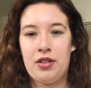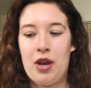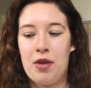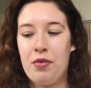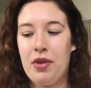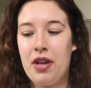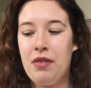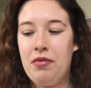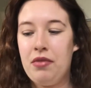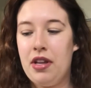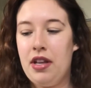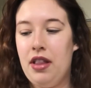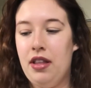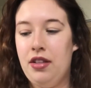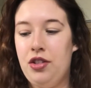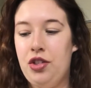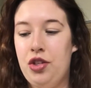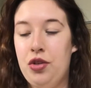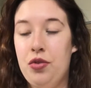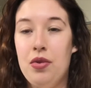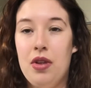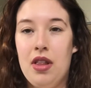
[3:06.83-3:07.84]
So I really, really
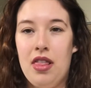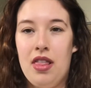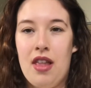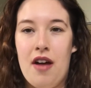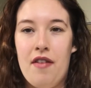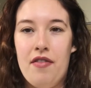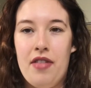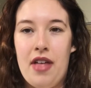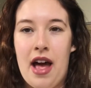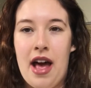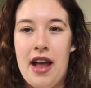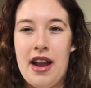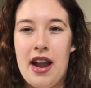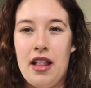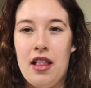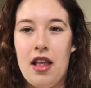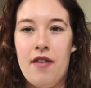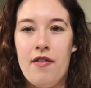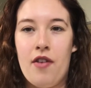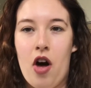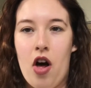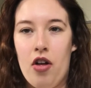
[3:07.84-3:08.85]
do love that. And I
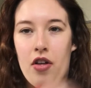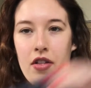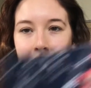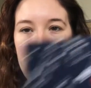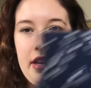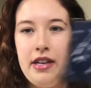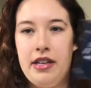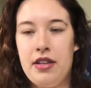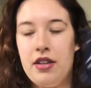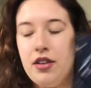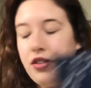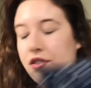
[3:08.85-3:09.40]
love all of these.